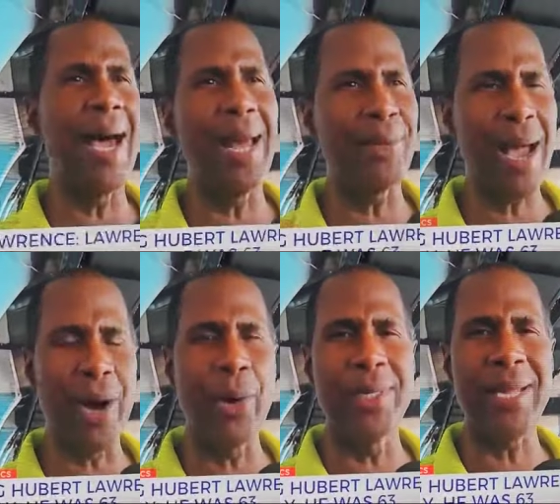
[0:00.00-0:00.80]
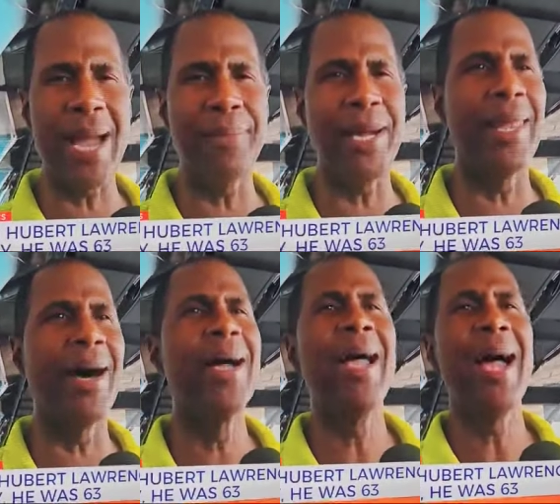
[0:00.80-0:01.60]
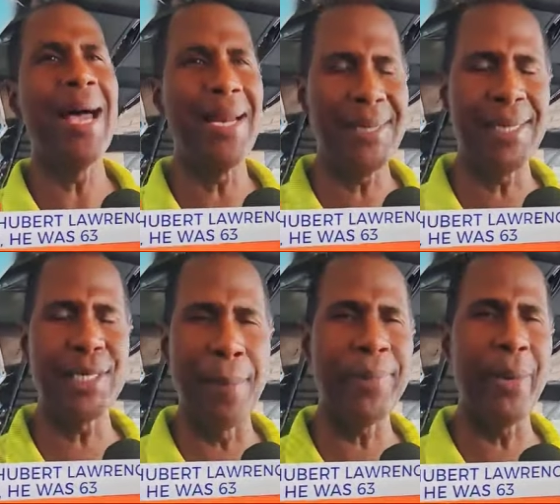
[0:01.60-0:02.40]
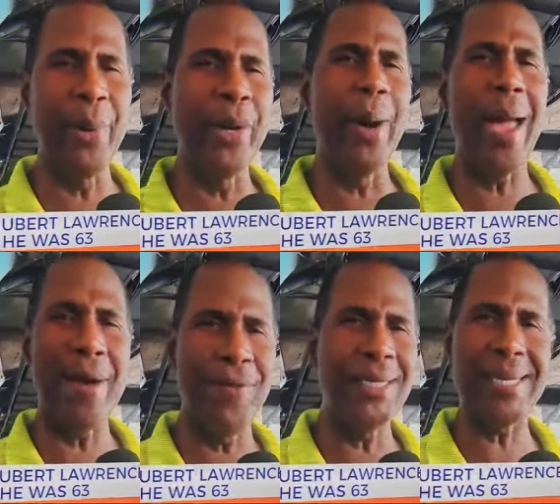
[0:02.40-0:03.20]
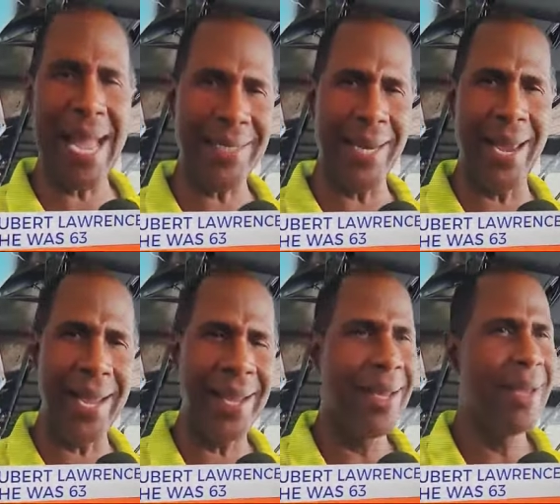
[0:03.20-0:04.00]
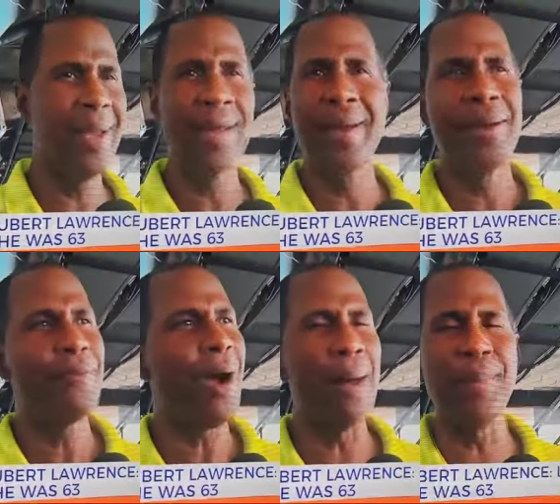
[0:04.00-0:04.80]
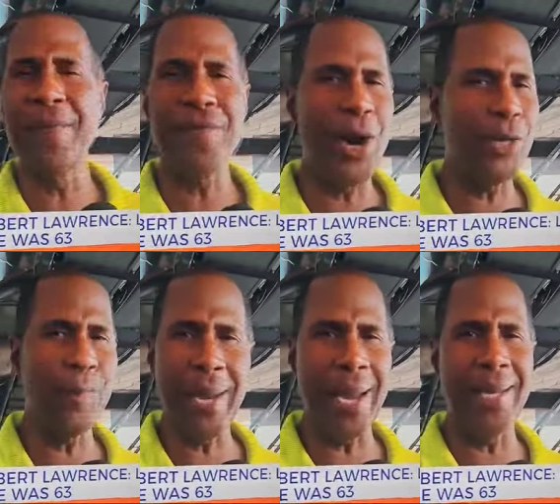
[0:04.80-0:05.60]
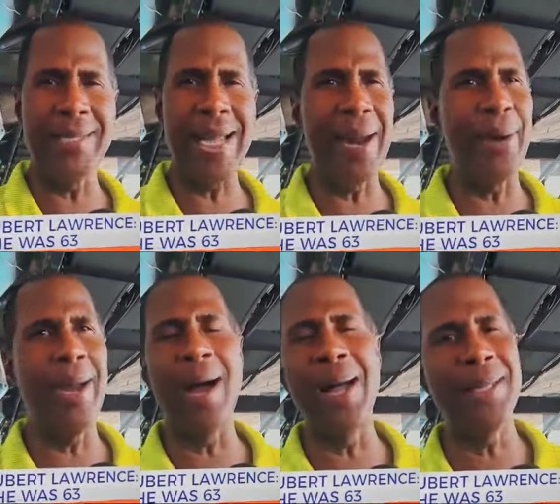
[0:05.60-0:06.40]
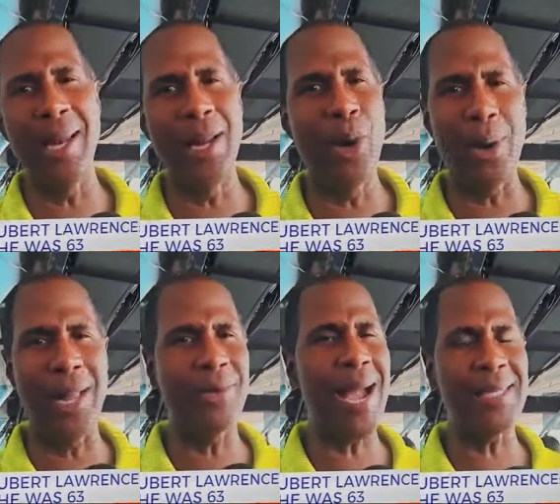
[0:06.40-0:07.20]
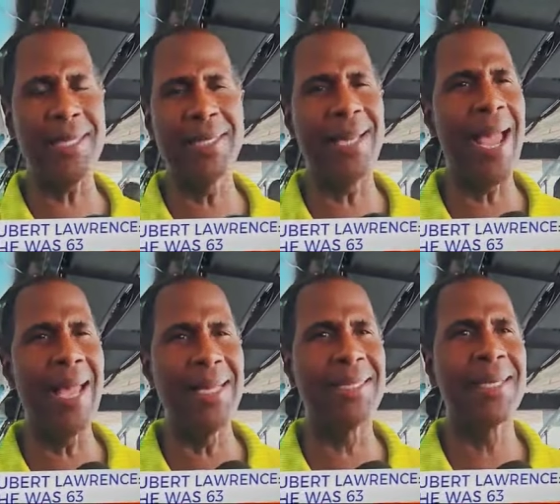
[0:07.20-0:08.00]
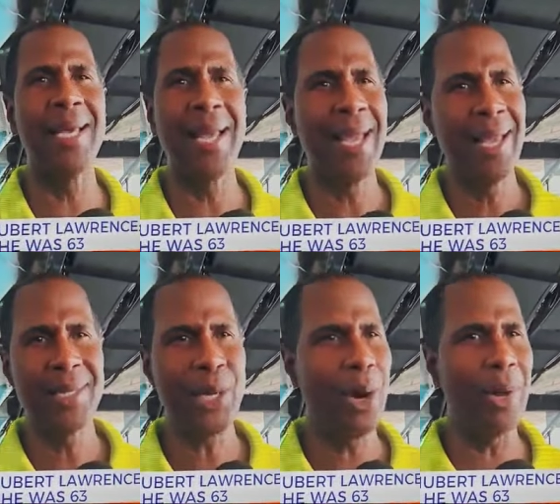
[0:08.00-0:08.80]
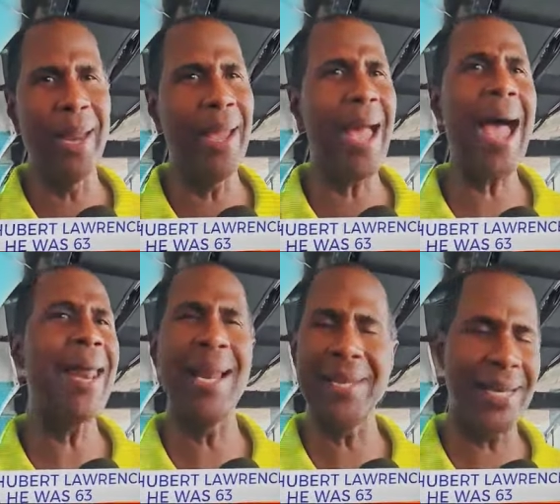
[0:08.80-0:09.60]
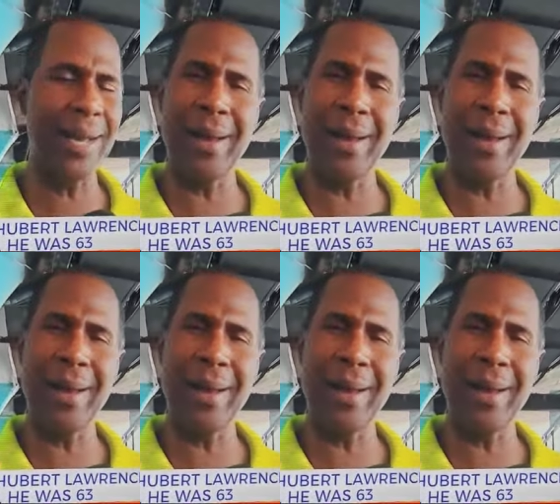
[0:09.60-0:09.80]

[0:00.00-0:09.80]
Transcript: and have a good time together. And this is something we do every Saturday from the first weekend in January until the local track season ends. So the analytic